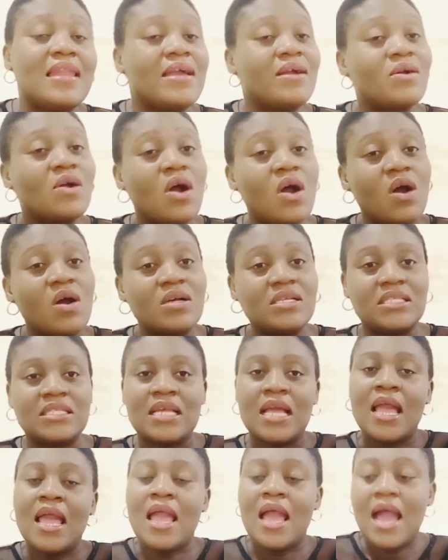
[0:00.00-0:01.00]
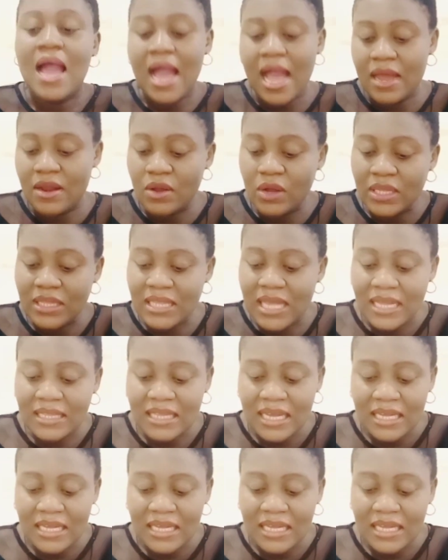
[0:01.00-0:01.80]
Lagos, and all that.